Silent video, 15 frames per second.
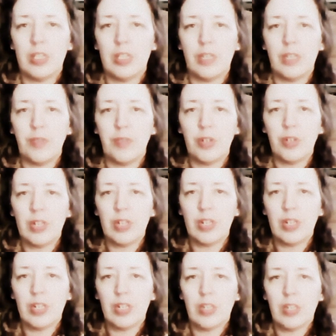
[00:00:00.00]
if you're
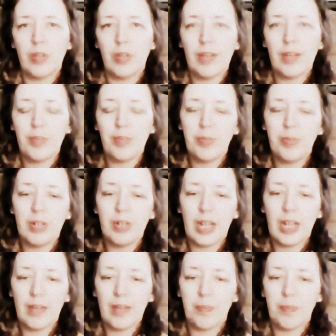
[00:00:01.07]
gonna, you have to put it
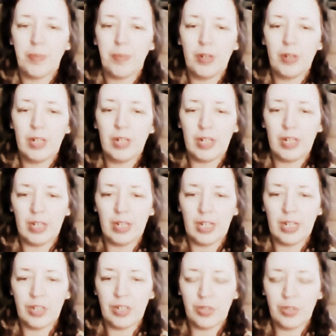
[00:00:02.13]
on a
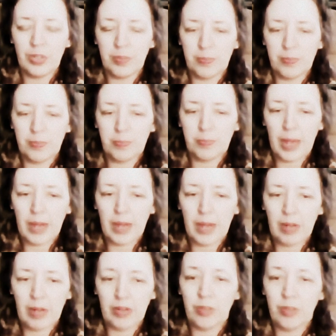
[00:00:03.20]
nice
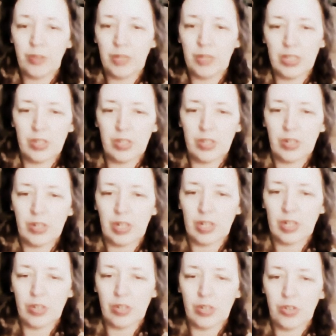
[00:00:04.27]
background, otherwise they're not
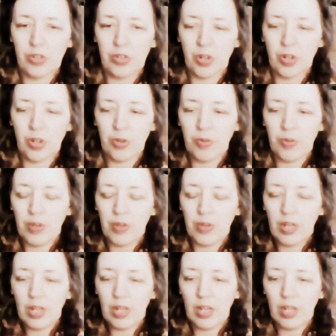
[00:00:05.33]
gonna show.
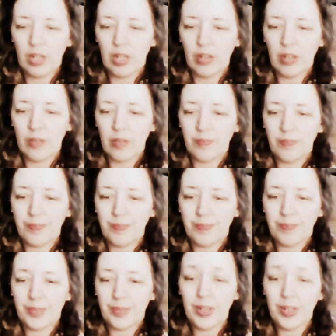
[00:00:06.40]

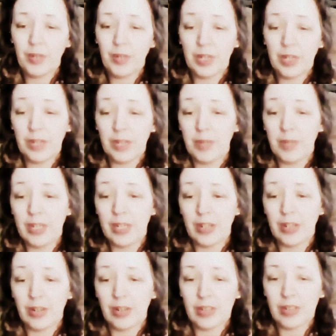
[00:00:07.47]
So anyway, I'm
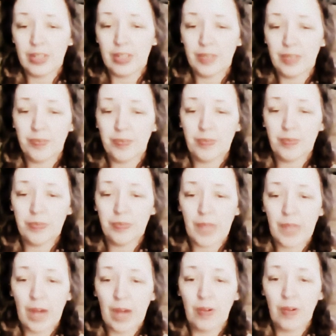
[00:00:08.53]
making all these
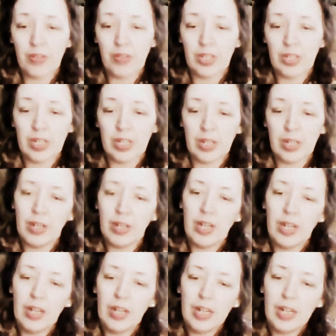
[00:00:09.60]
flowers, and I
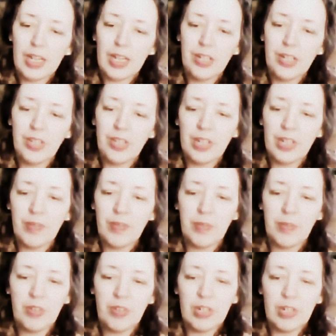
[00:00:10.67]
can't decide if I'm
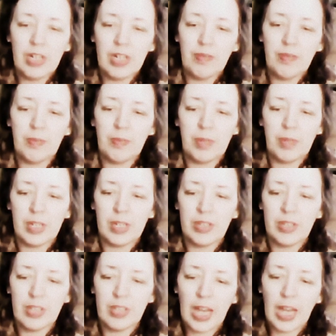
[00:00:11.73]
just gonna have them like
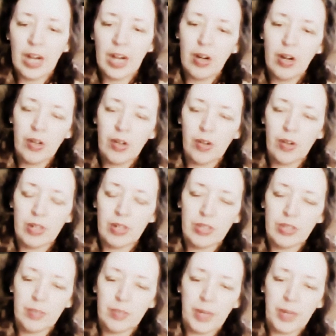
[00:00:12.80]
scattered across
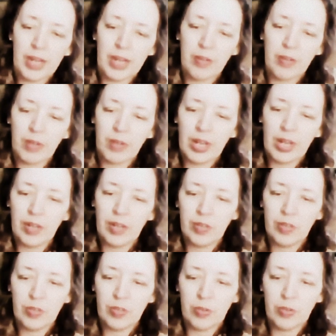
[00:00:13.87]
the
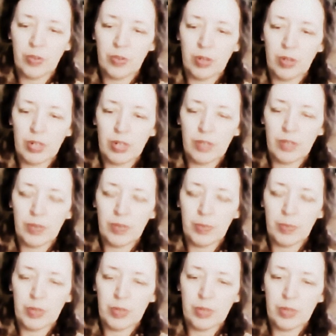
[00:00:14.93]
background, or if I'm
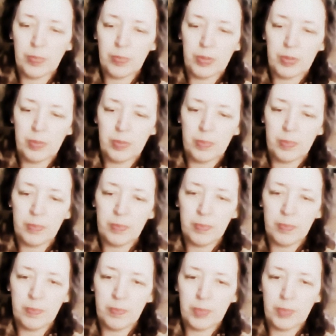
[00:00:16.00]
going to put them,
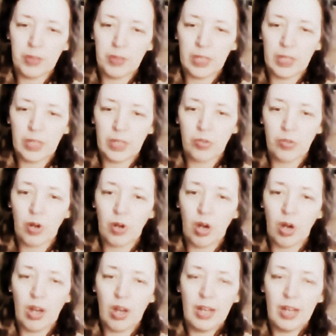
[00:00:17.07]
like
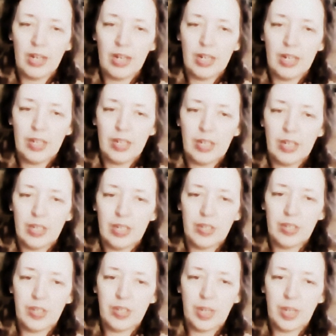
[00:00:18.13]
draw
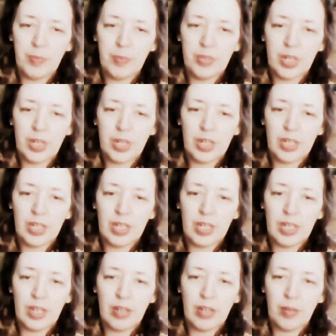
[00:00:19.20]
stems on
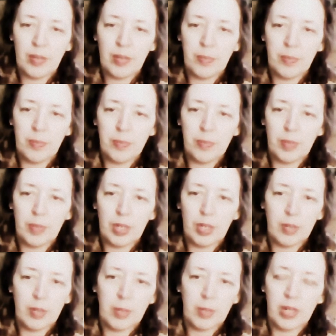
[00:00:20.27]
them.
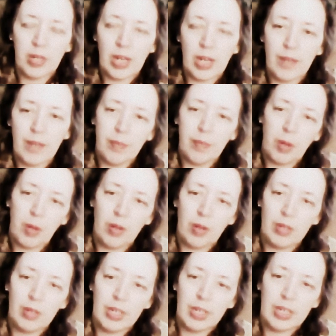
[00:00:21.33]
And am I gonna have them all
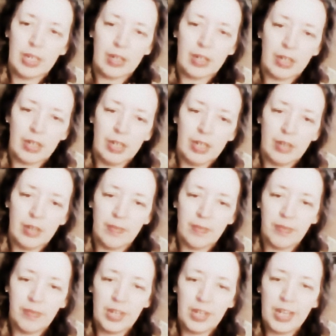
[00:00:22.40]
in like in a
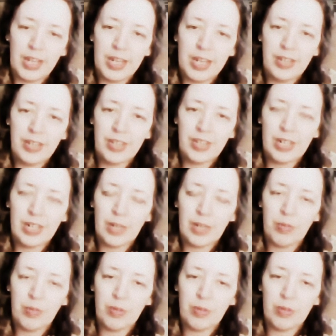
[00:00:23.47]
vase that I
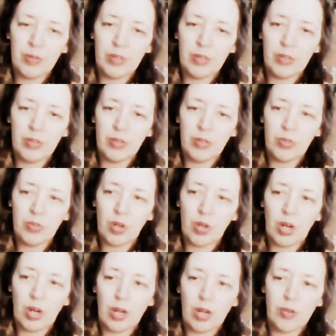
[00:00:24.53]
will either
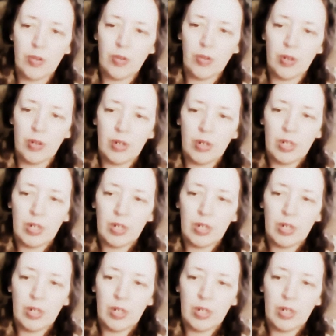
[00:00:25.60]
draw, or